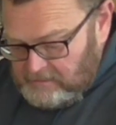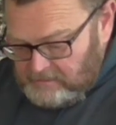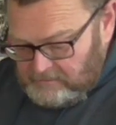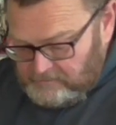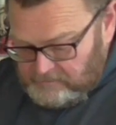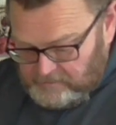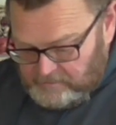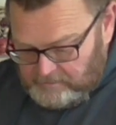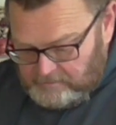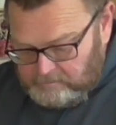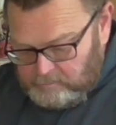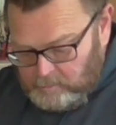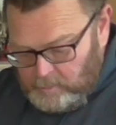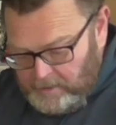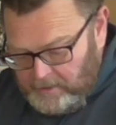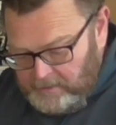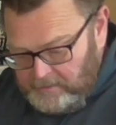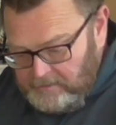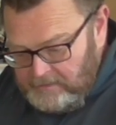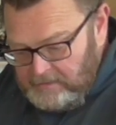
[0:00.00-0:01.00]
For
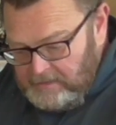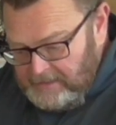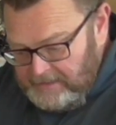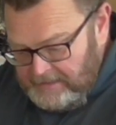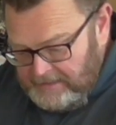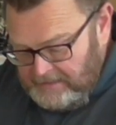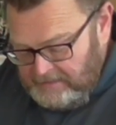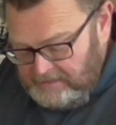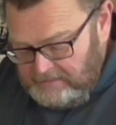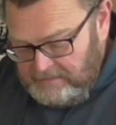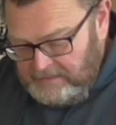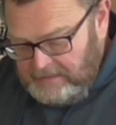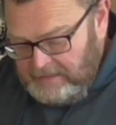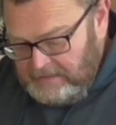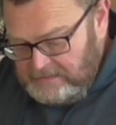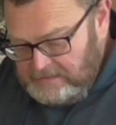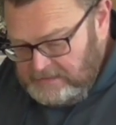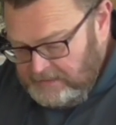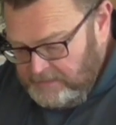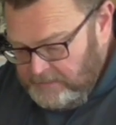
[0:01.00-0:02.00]
working clay, I
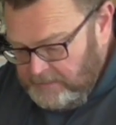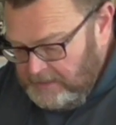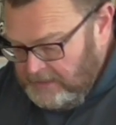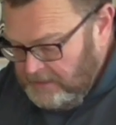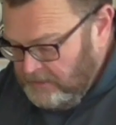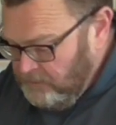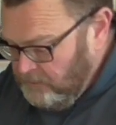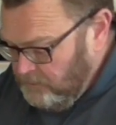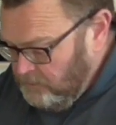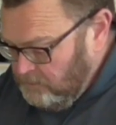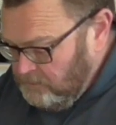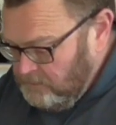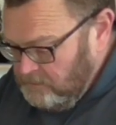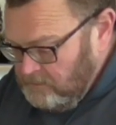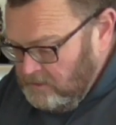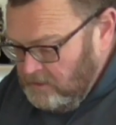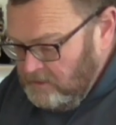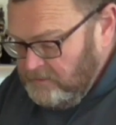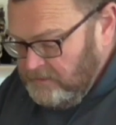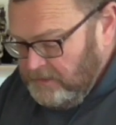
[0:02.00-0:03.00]
actually quite like an old
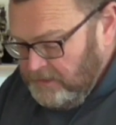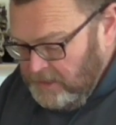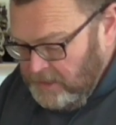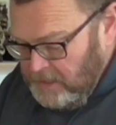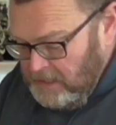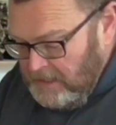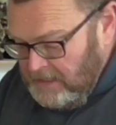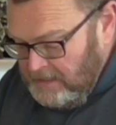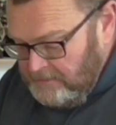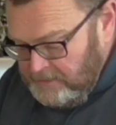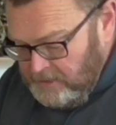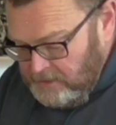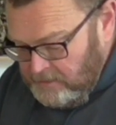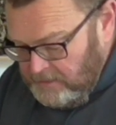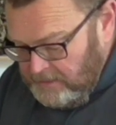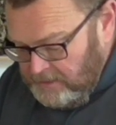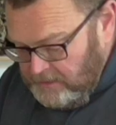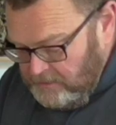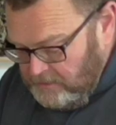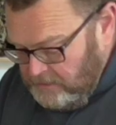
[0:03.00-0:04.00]
concrete slab. It's
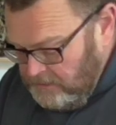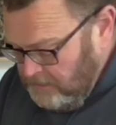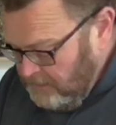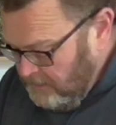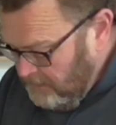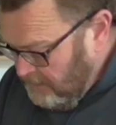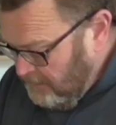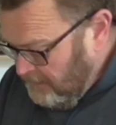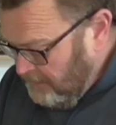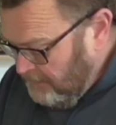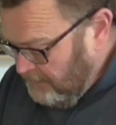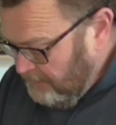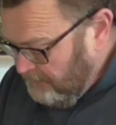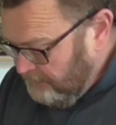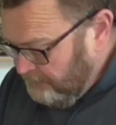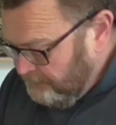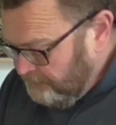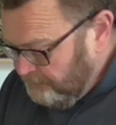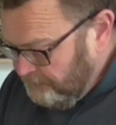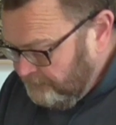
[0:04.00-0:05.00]
quite good.
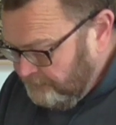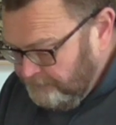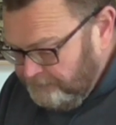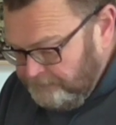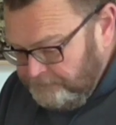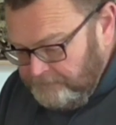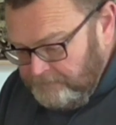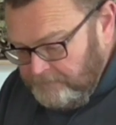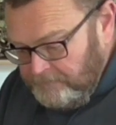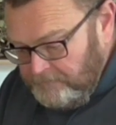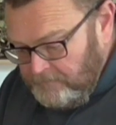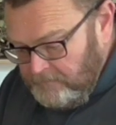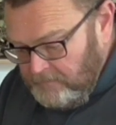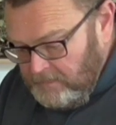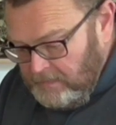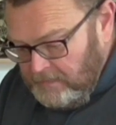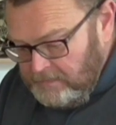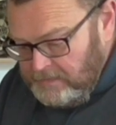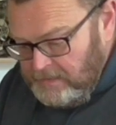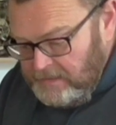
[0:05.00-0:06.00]

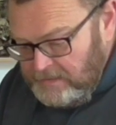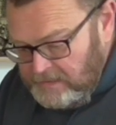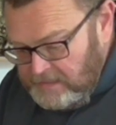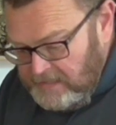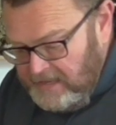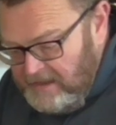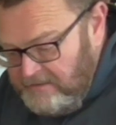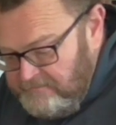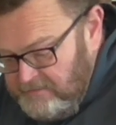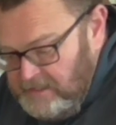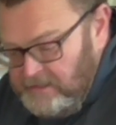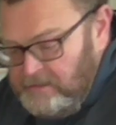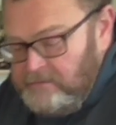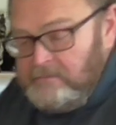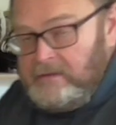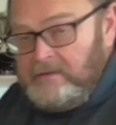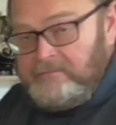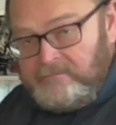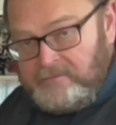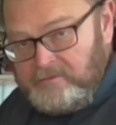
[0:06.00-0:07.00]
It's nice and heavy,
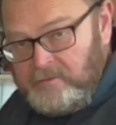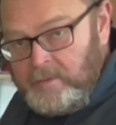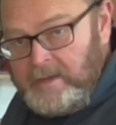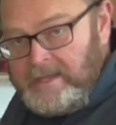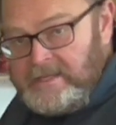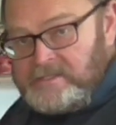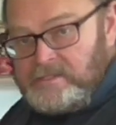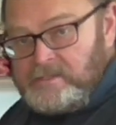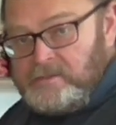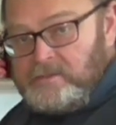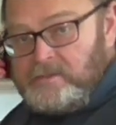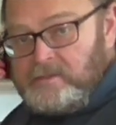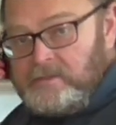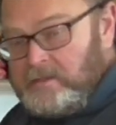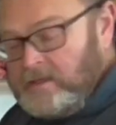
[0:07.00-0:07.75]
even for wedging on.